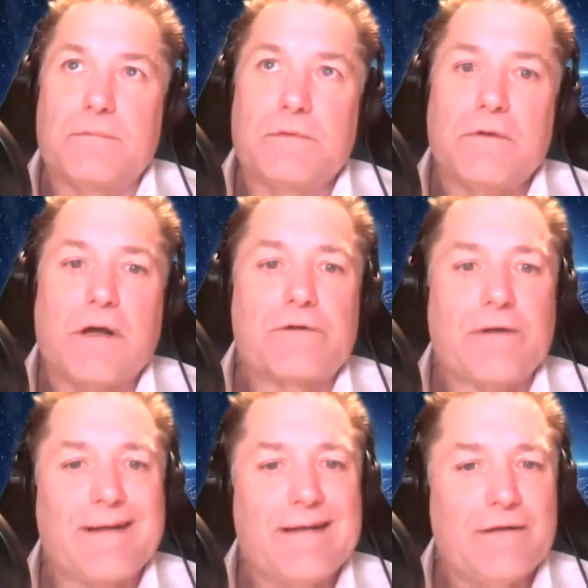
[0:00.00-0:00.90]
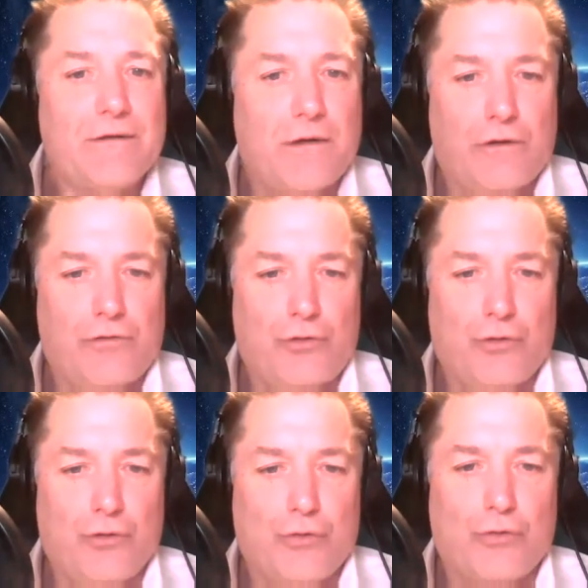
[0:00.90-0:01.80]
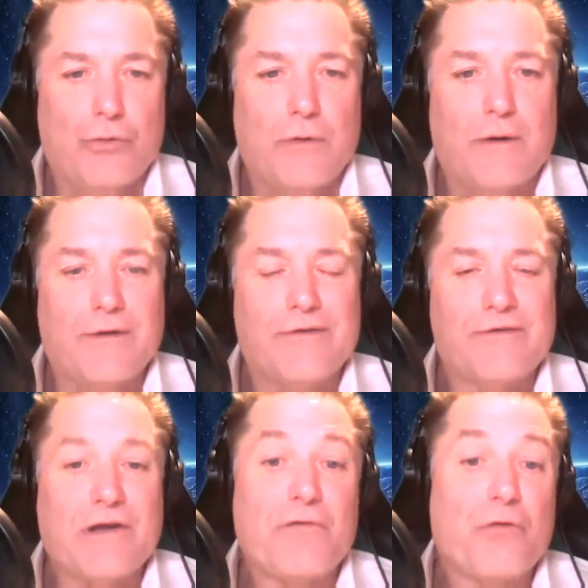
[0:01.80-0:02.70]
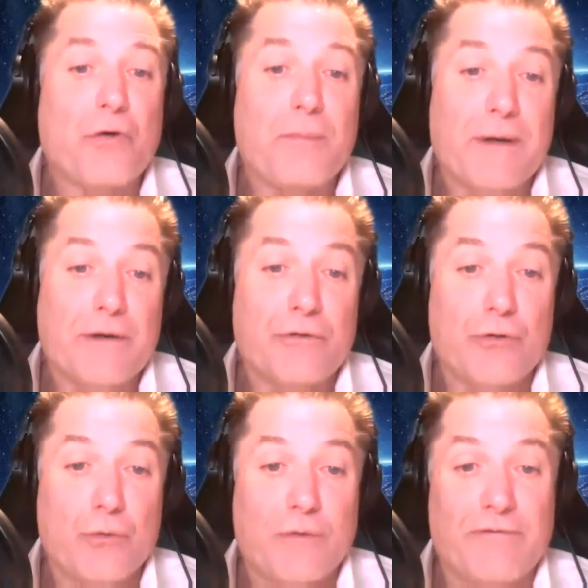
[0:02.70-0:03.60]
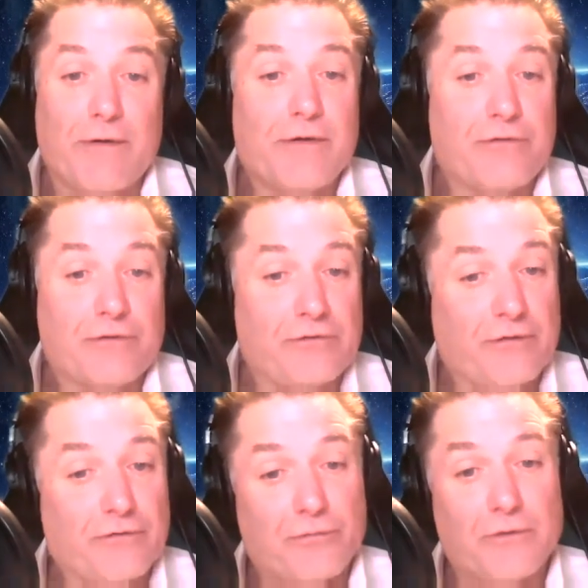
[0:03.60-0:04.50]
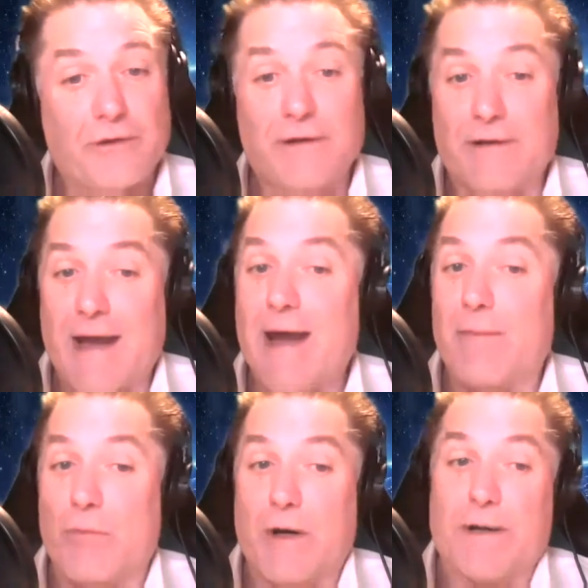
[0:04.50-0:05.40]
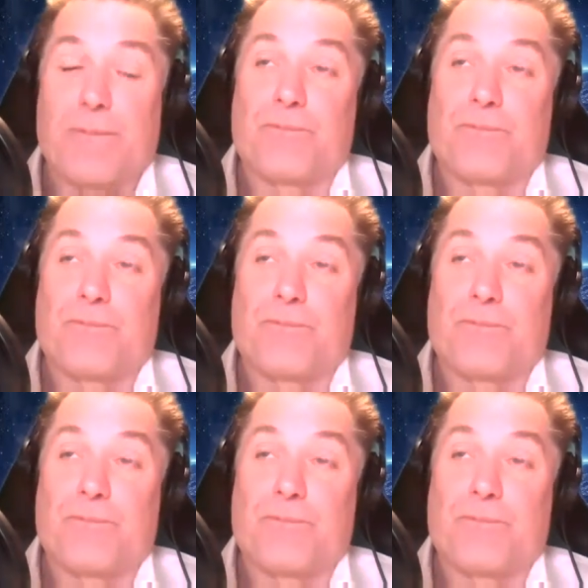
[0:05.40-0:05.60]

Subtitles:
lucked into several men who were very successful in Amway.